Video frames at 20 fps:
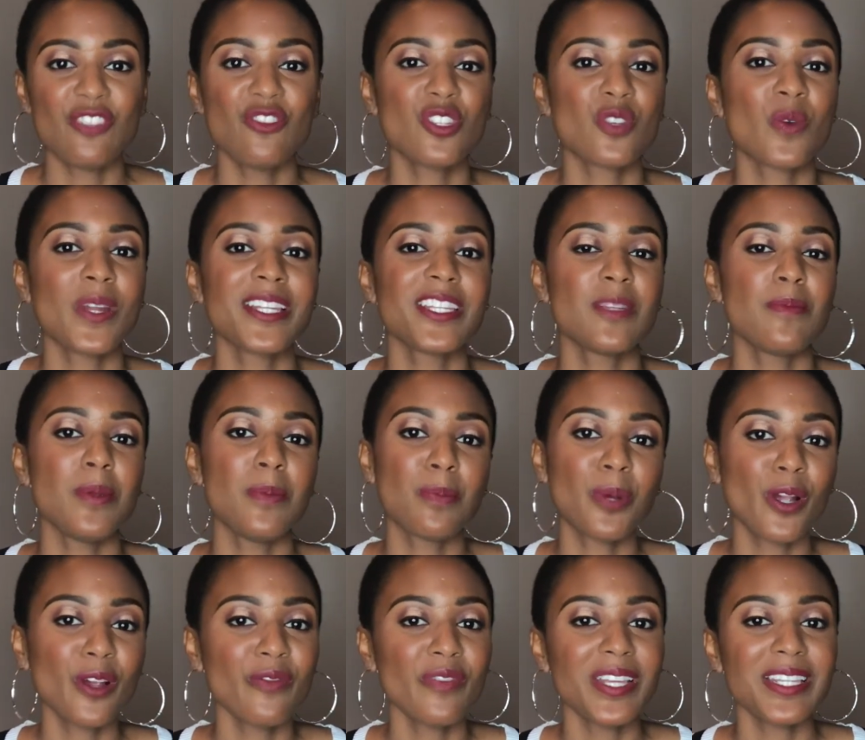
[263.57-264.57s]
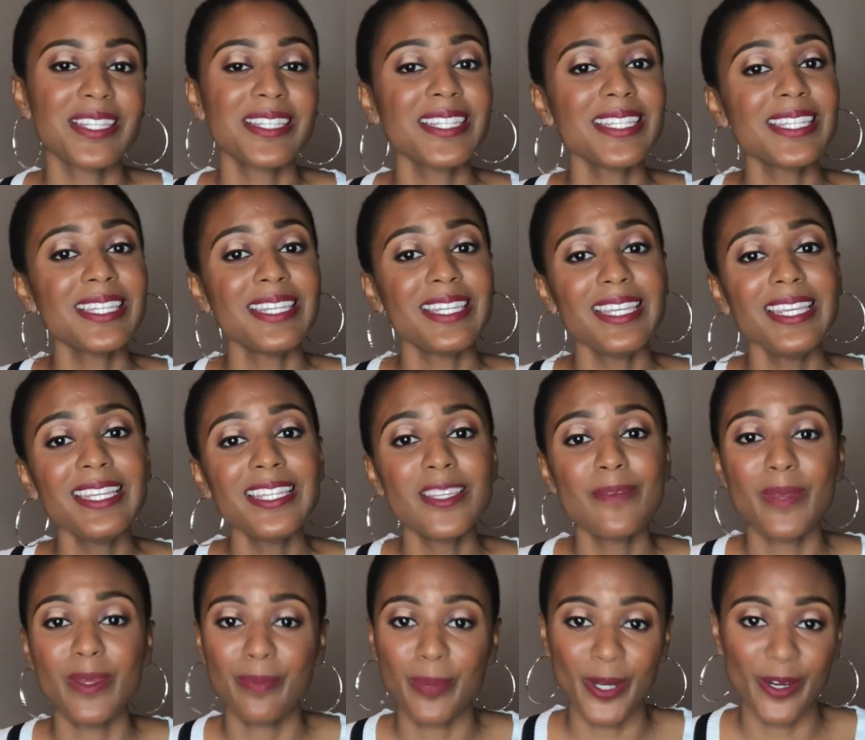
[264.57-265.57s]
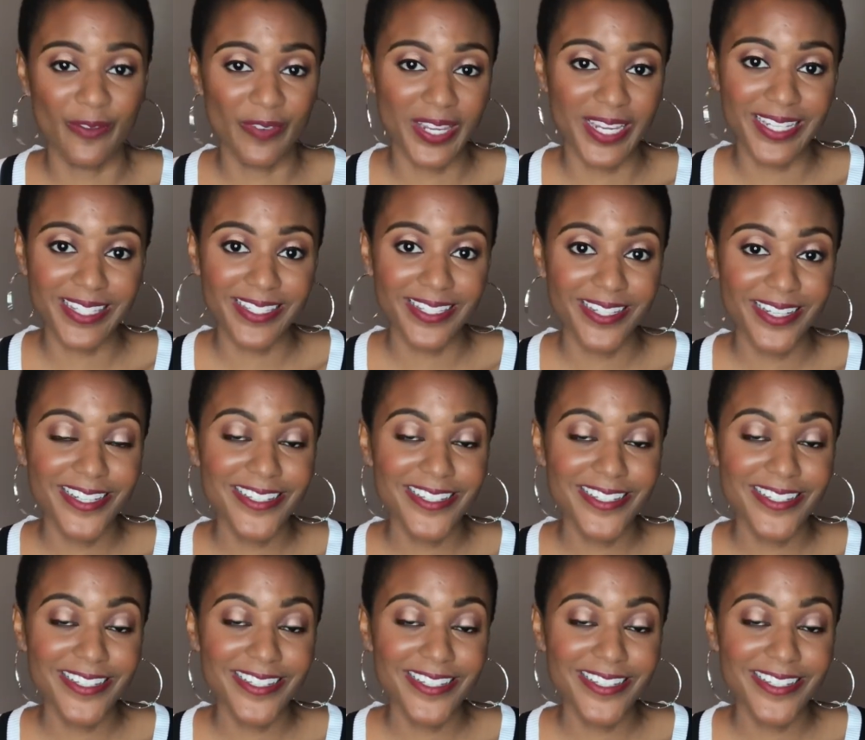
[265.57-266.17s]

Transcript: You just want it to be perfect. It doesn't need to be perfect.